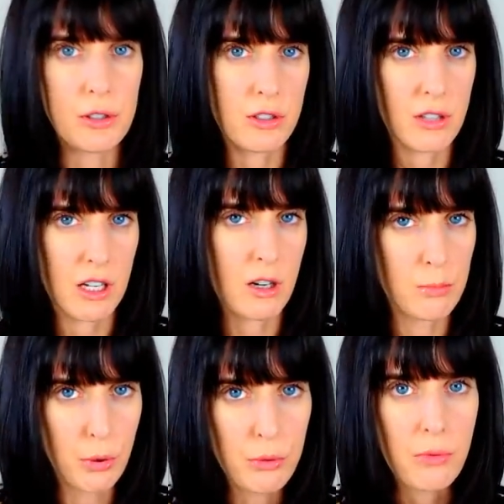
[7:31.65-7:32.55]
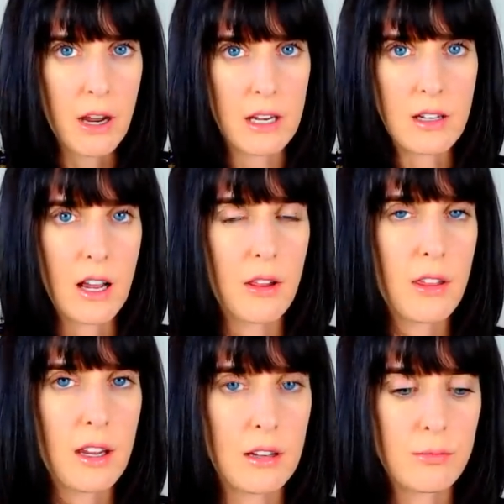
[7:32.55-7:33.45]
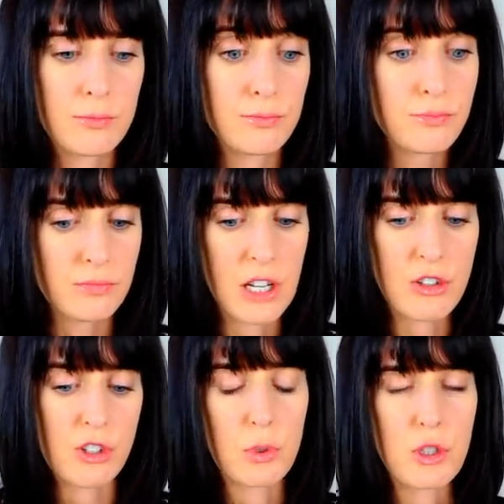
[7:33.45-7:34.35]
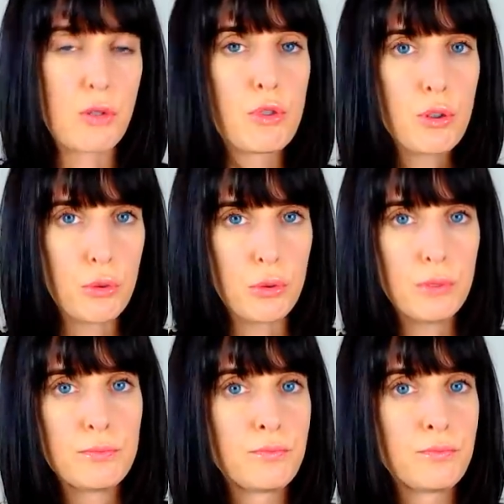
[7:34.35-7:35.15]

It's like your birthright kind of thing. That's just what you do.